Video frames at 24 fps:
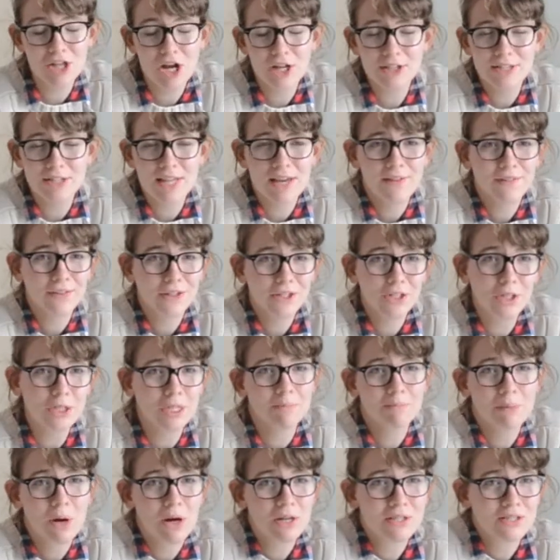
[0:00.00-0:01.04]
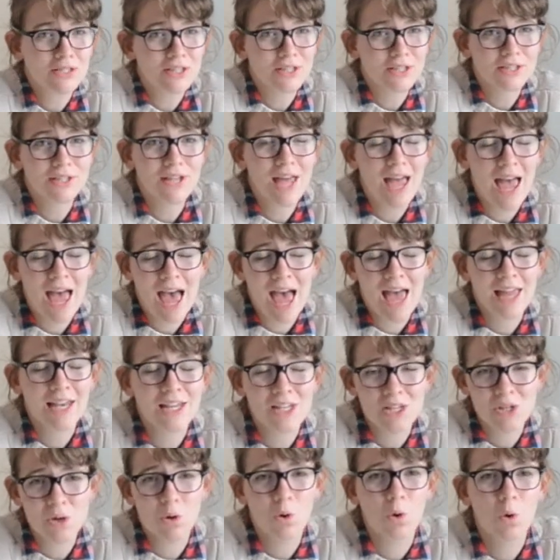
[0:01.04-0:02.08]
hurt to have a good looking person at
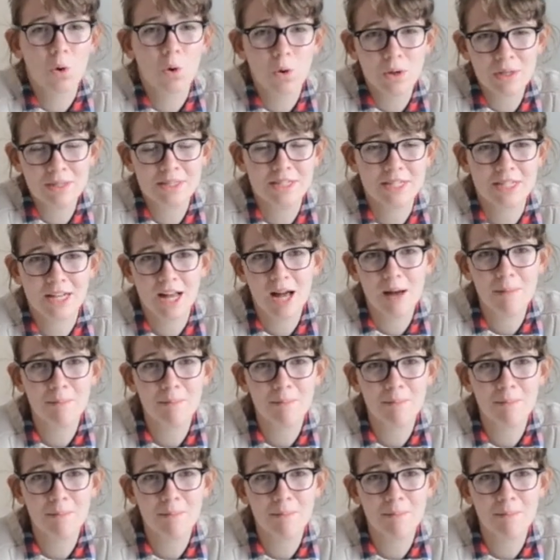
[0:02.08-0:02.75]
your dinner